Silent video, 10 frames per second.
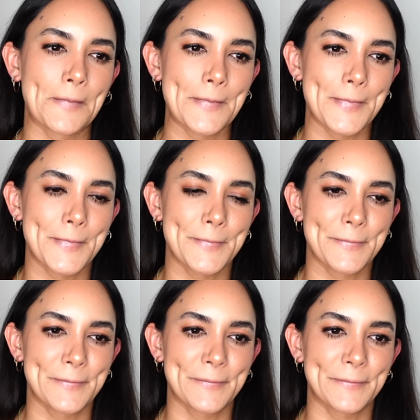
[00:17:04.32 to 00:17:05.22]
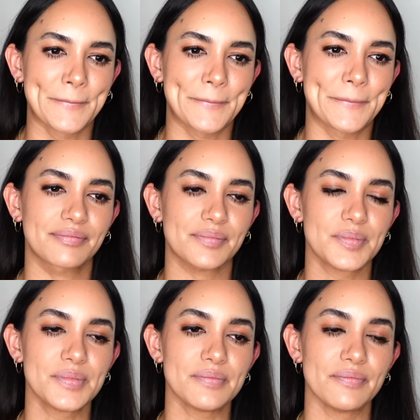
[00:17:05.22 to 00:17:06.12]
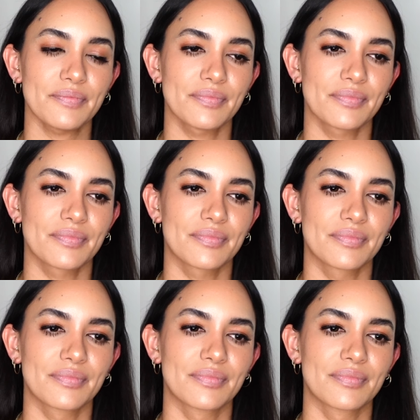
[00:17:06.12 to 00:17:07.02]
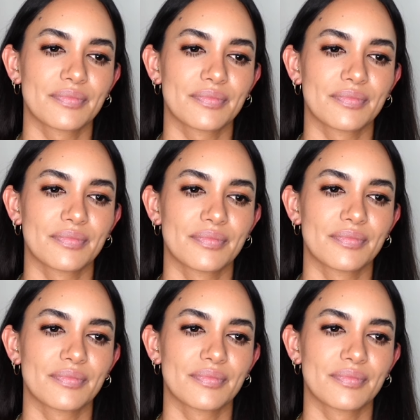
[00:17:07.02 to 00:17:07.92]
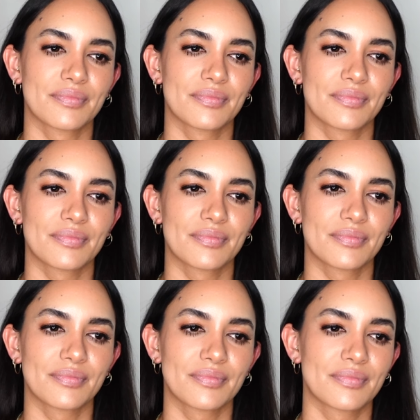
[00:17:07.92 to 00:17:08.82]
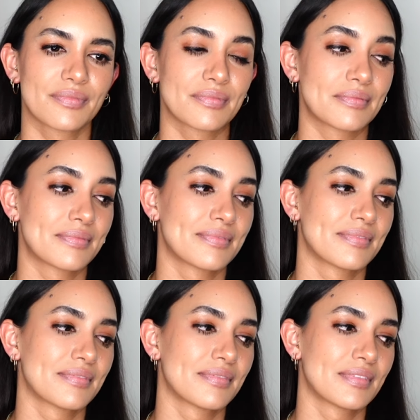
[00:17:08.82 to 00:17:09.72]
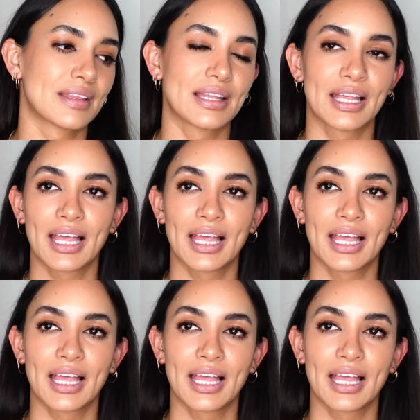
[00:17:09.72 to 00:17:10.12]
(silence)